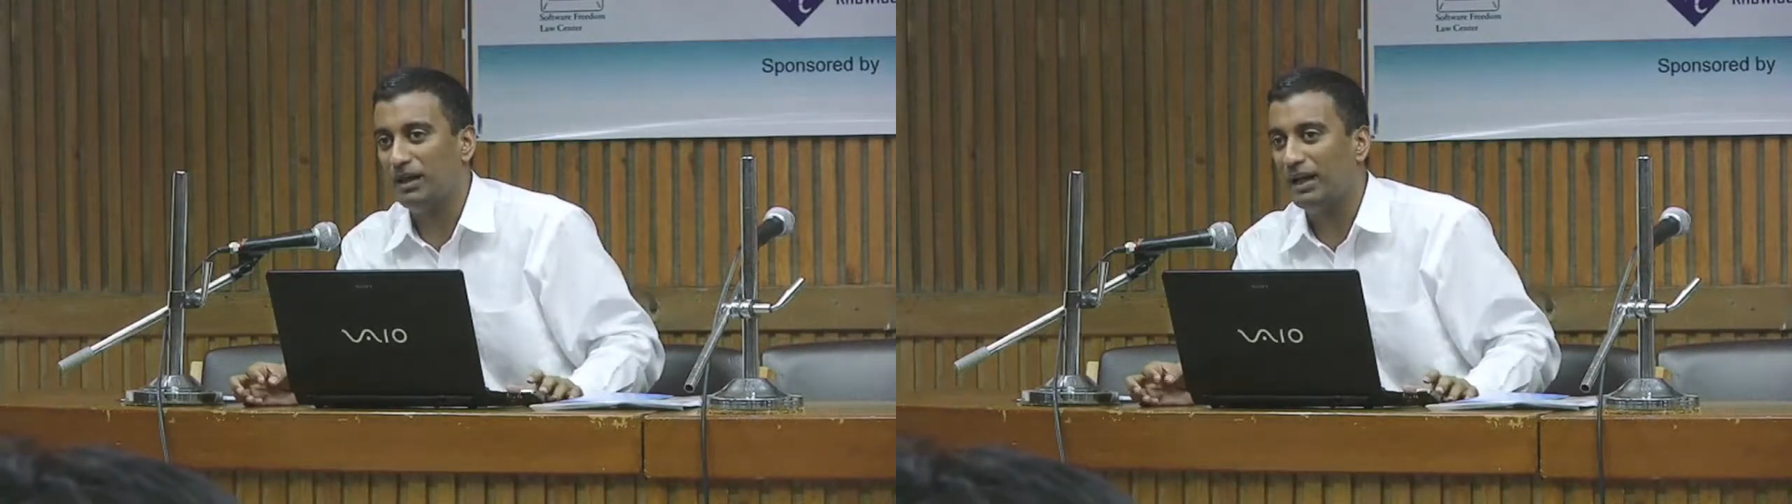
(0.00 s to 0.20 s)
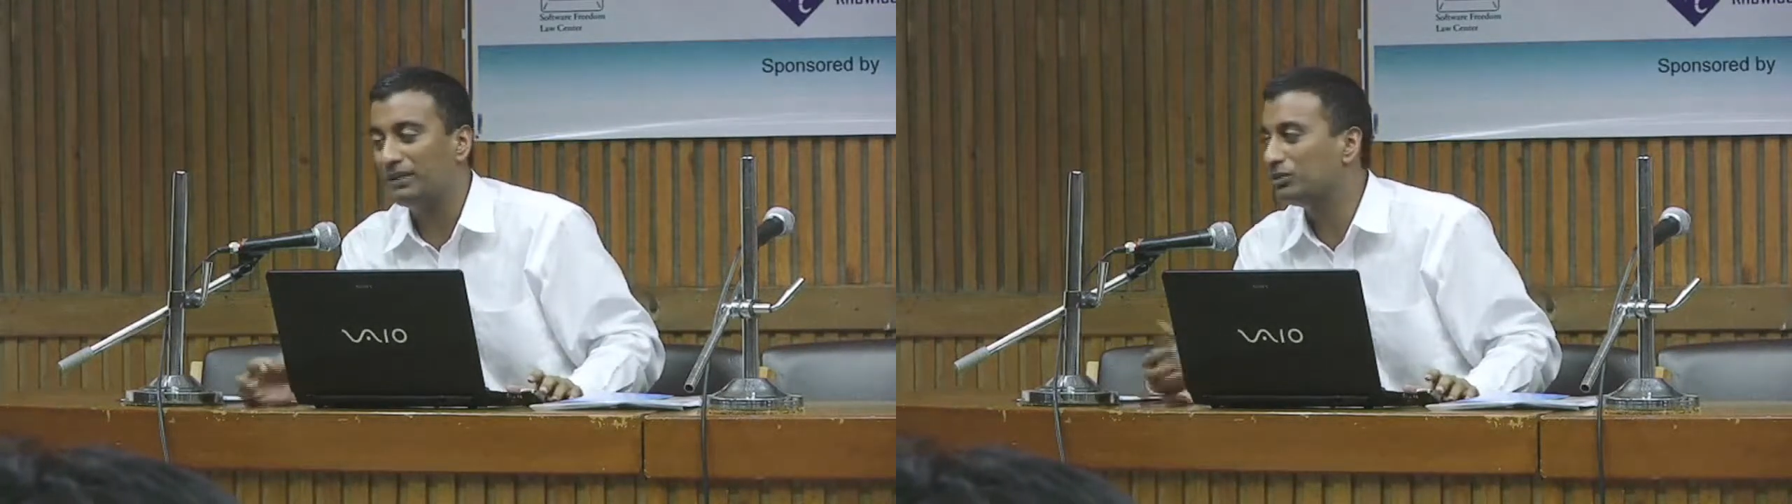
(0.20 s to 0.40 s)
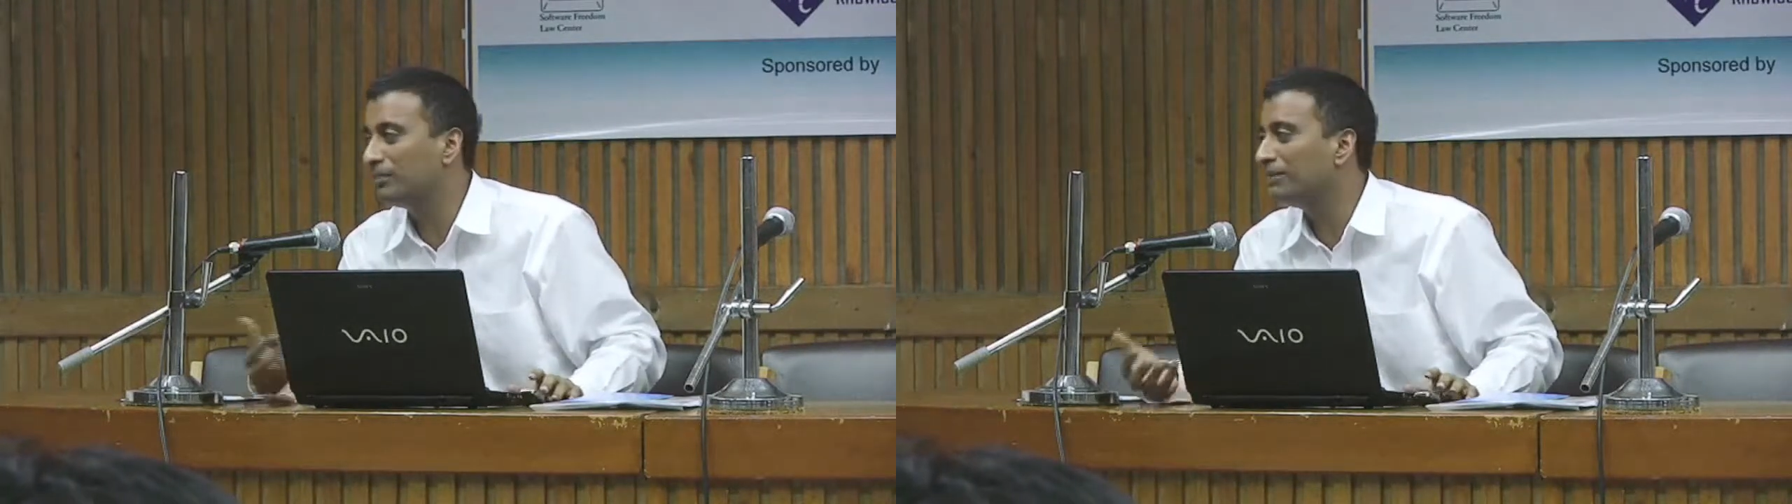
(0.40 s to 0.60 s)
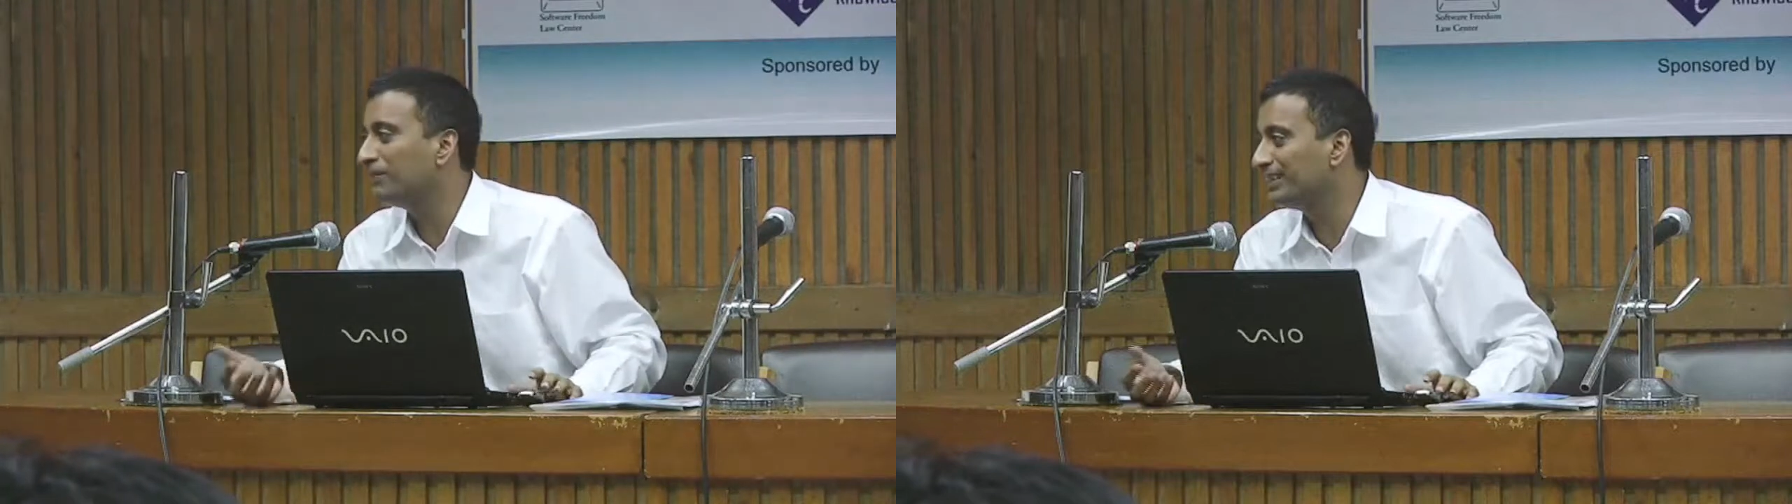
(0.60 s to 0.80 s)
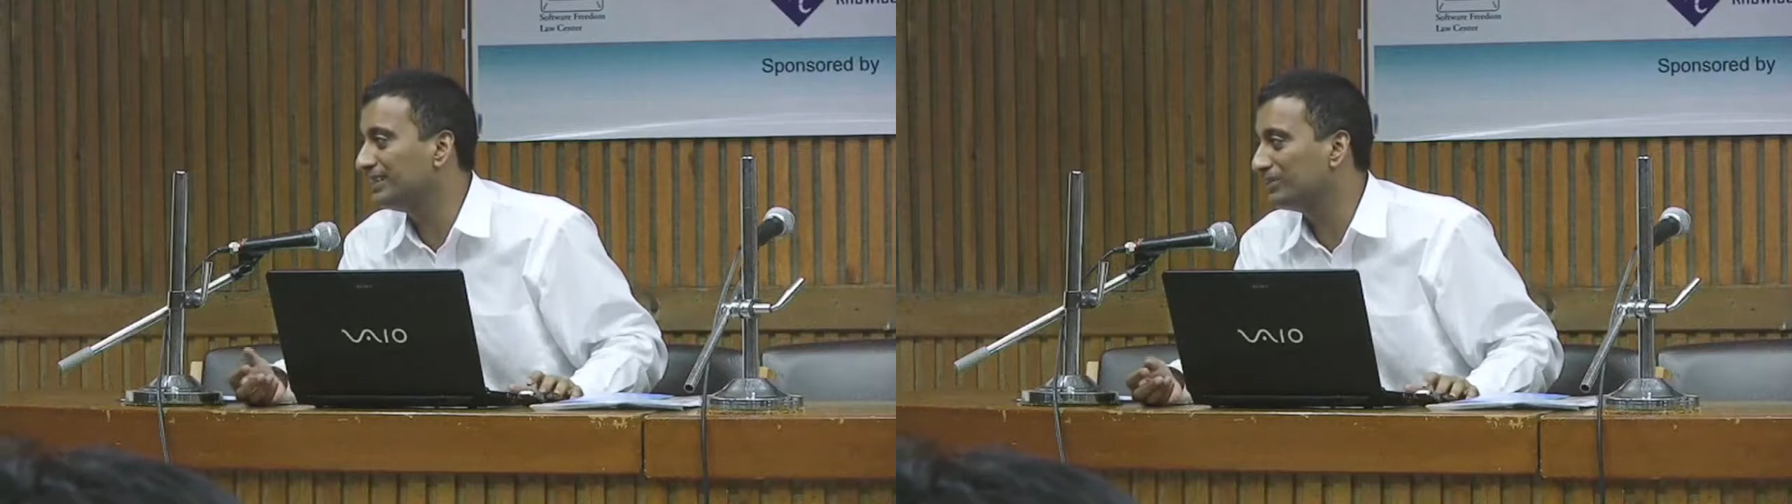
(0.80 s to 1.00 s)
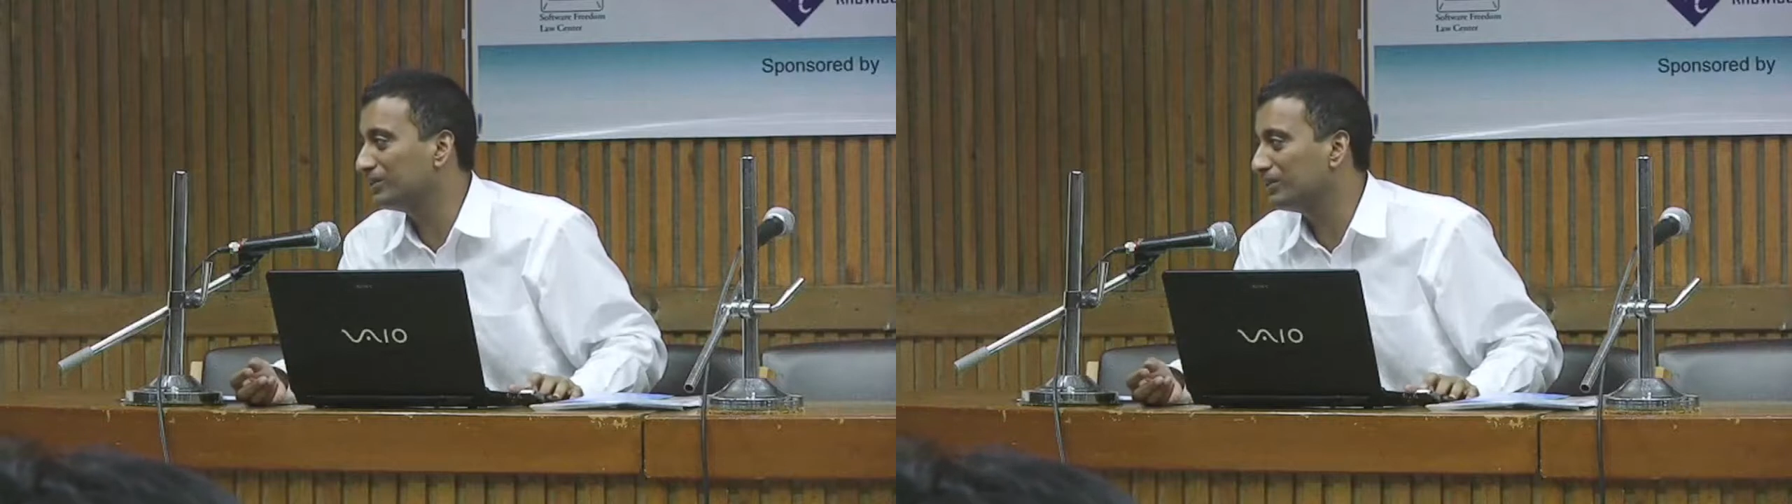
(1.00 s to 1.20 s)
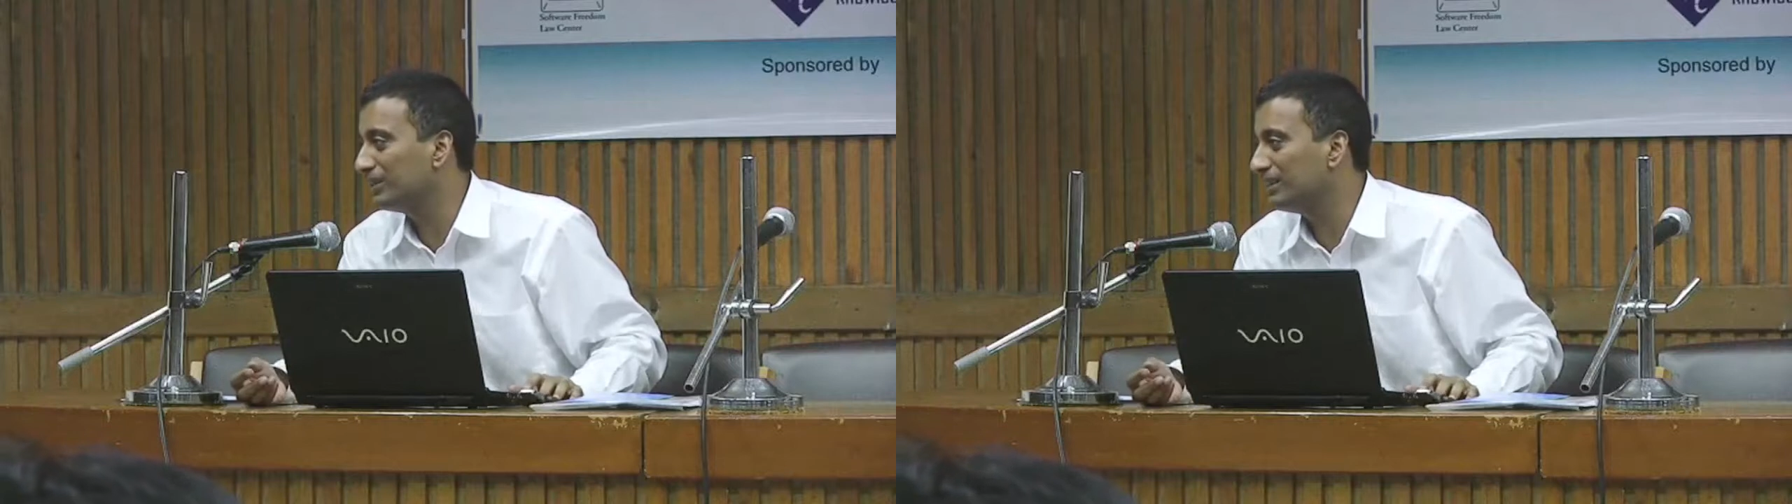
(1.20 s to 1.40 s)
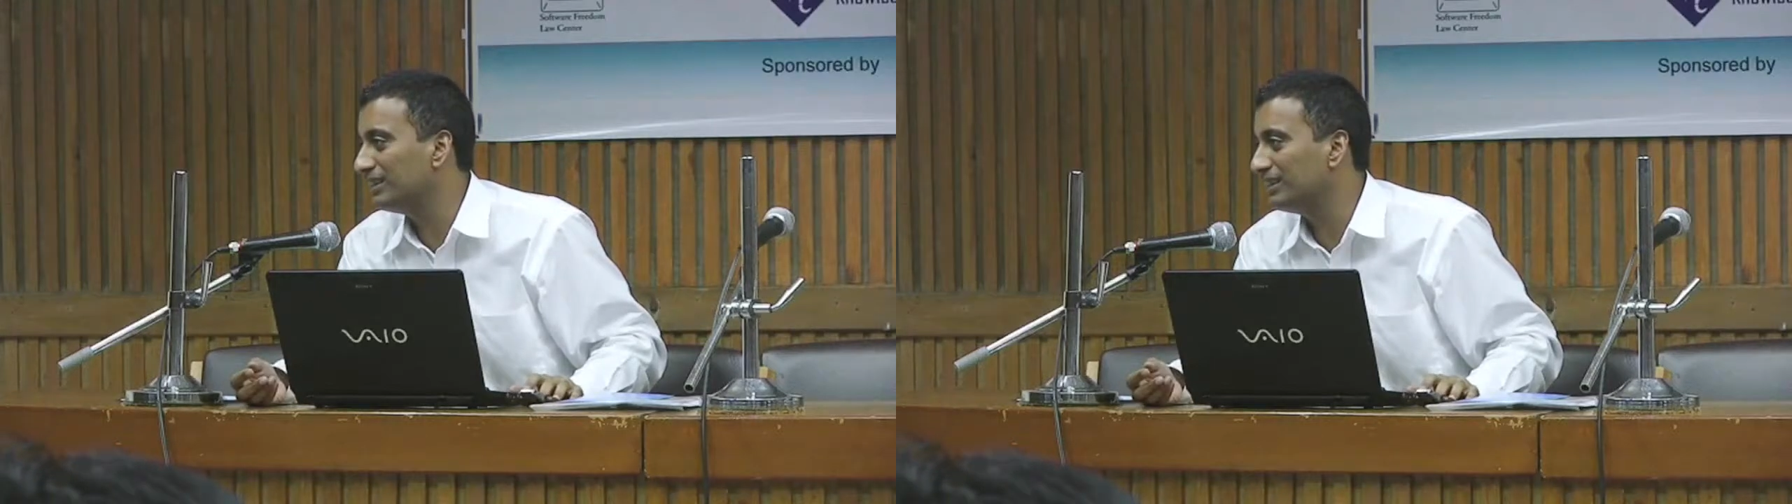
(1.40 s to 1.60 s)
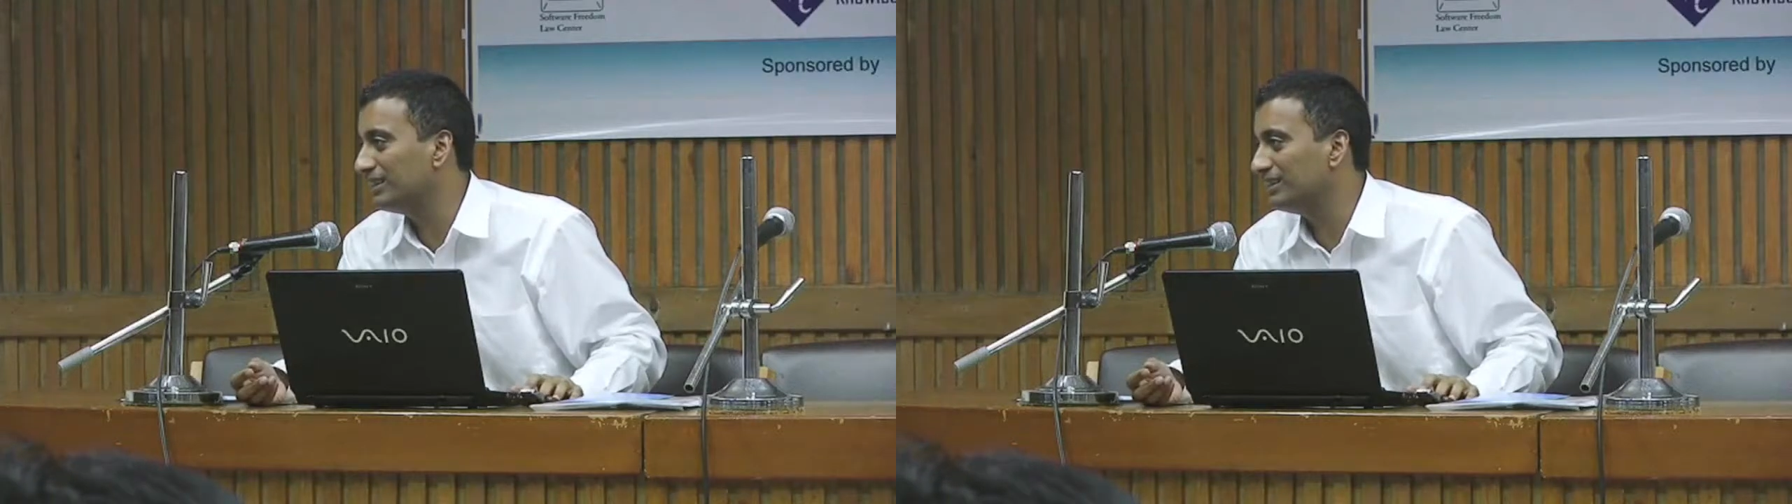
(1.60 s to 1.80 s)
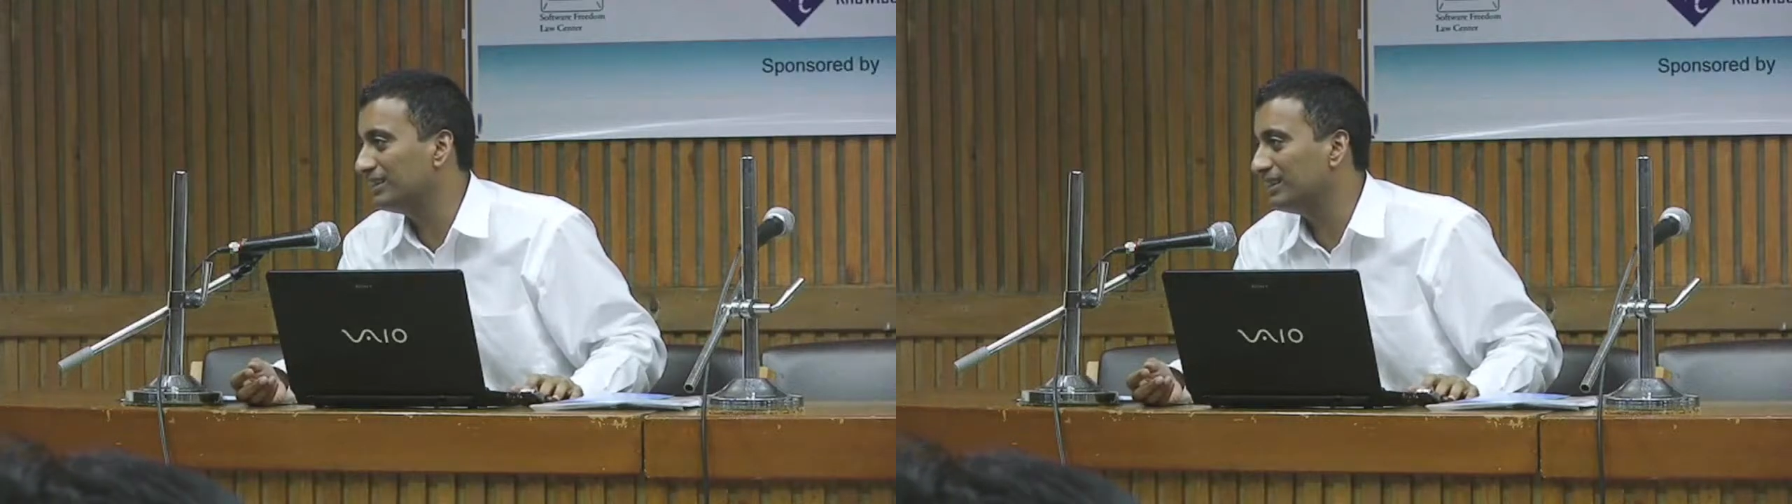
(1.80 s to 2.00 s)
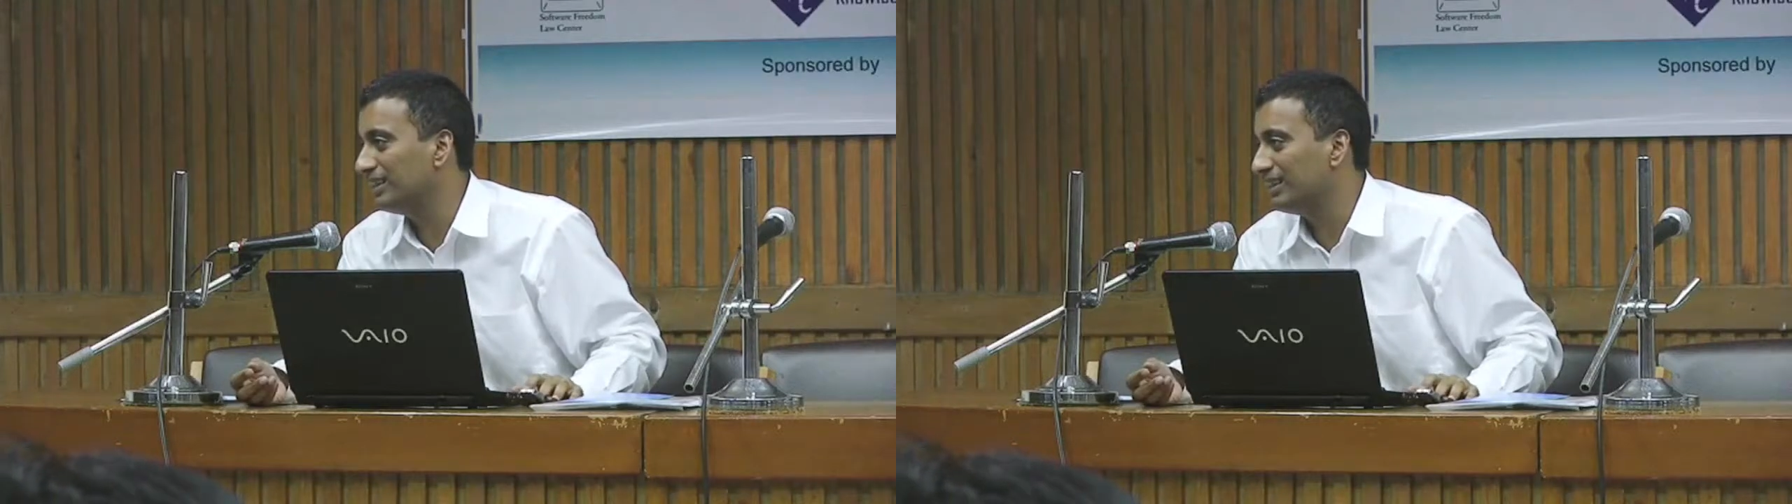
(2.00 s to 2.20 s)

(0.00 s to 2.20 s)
And to my mind, in